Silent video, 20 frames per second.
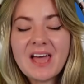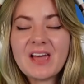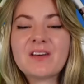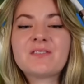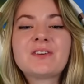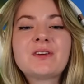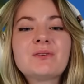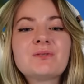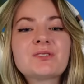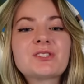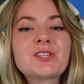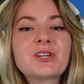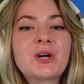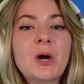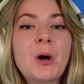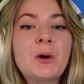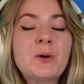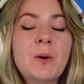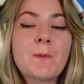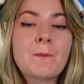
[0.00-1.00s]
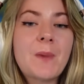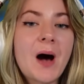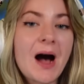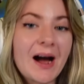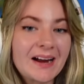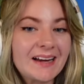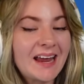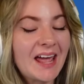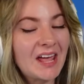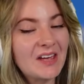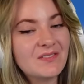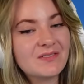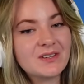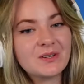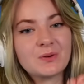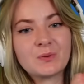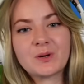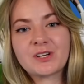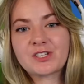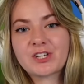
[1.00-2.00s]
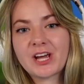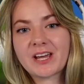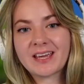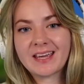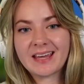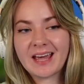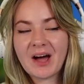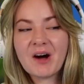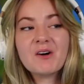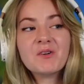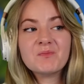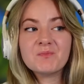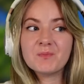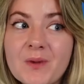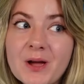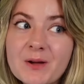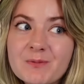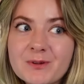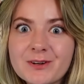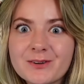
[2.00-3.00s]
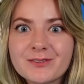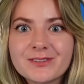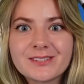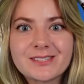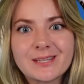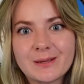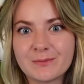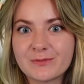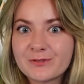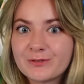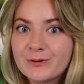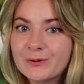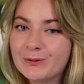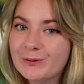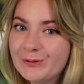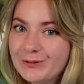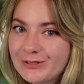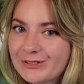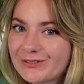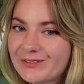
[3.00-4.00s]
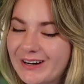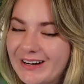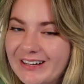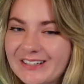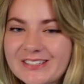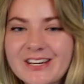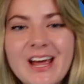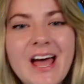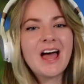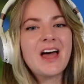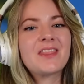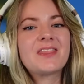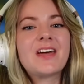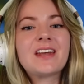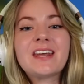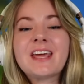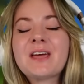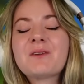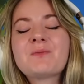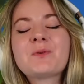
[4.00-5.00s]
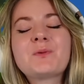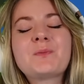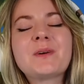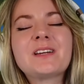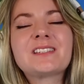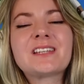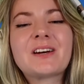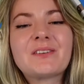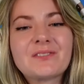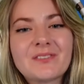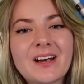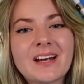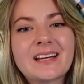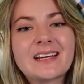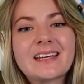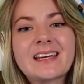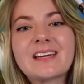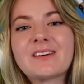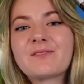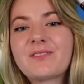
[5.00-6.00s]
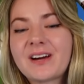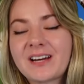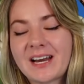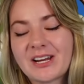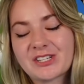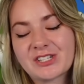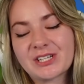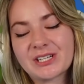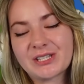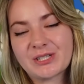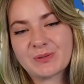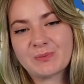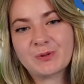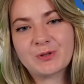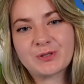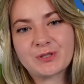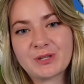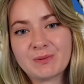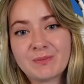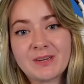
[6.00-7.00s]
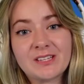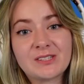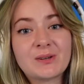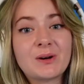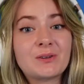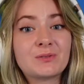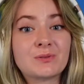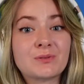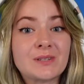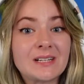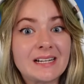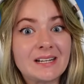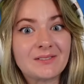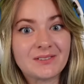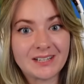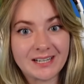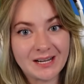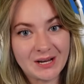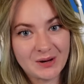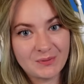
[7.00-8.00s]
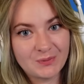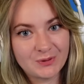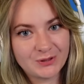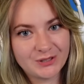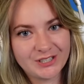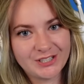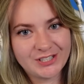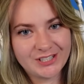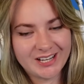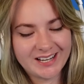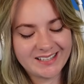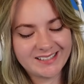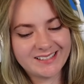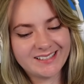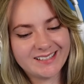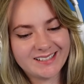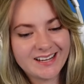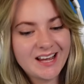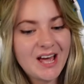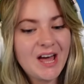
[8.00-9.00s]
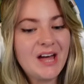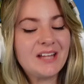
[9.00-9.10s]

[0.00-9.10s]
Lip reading: If you use the code Pinehaven when checking out, maybe on the Sims 4 Horse Ranch, then it will be directly financially supporting me, so I'd really appreciate it.